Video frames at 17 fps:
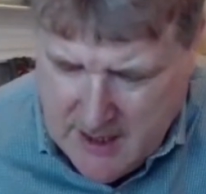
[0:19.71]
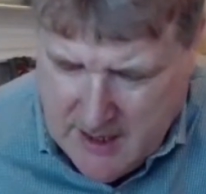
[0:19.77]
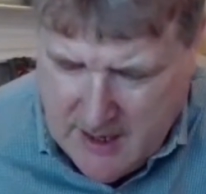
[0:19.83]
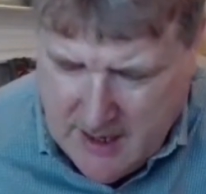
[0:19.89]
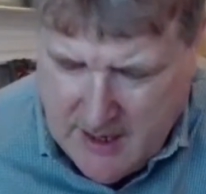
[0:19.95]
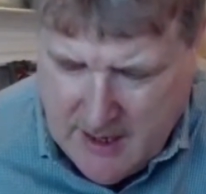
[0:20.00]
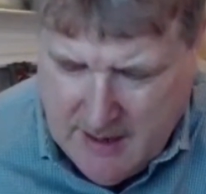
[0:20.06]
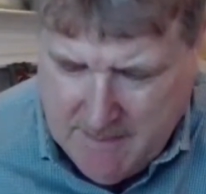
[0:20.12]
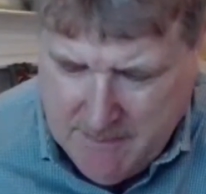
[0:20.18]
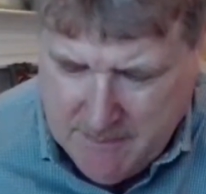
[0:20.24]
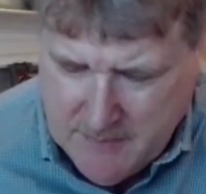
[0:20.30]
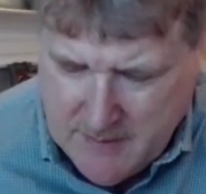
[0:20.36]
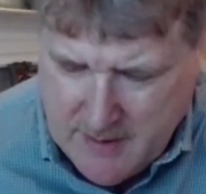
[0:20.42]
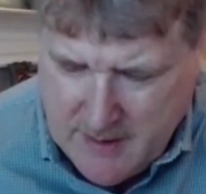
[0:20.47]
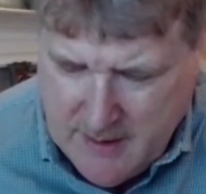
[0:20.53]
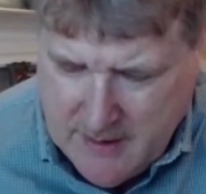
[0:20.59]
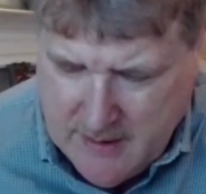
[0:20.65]

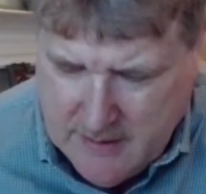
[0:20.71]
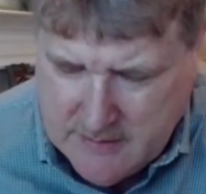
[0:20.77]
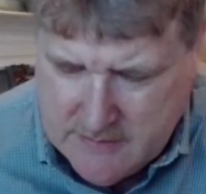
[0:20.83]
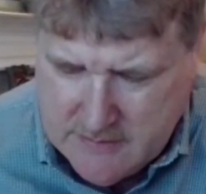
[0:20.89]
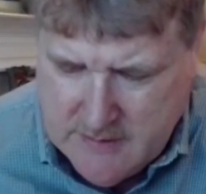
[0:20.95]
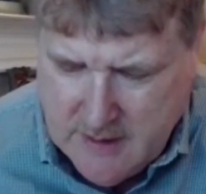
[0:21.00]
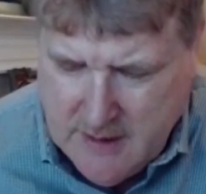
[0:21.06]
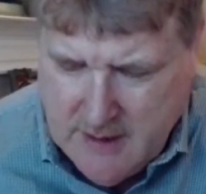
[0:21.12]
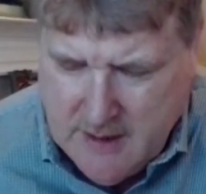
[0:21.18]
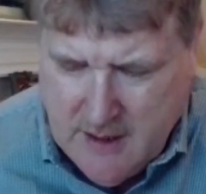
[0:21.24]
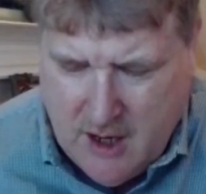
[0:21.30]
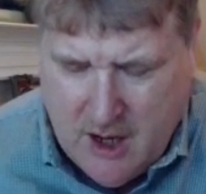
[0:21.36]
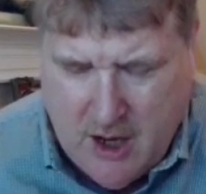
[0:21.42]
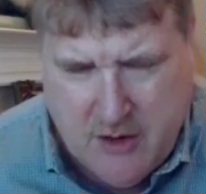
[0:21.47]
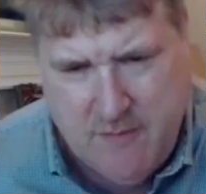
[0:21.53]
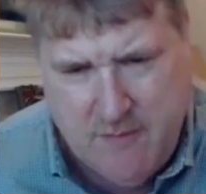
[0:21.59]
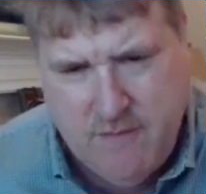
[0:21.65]

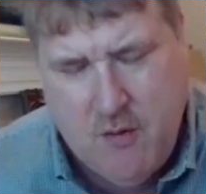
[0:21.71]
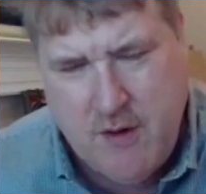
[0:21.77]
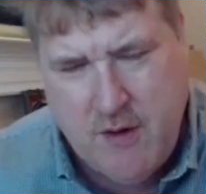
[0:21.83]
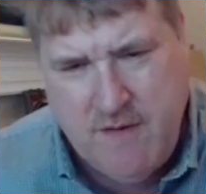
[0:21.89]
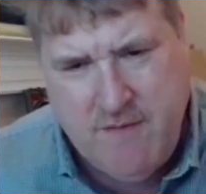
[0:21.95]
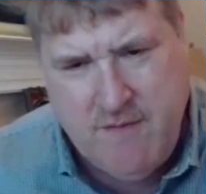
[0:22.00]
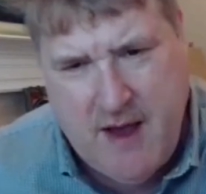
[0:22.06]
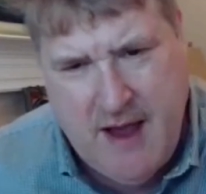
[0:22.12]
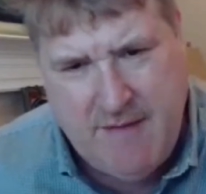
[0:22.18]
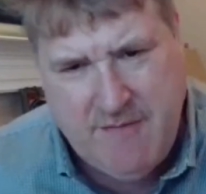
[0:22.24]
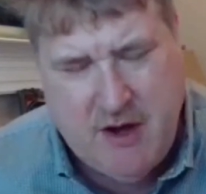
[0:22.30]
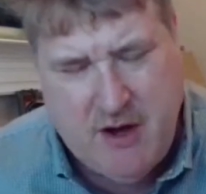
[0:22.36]
145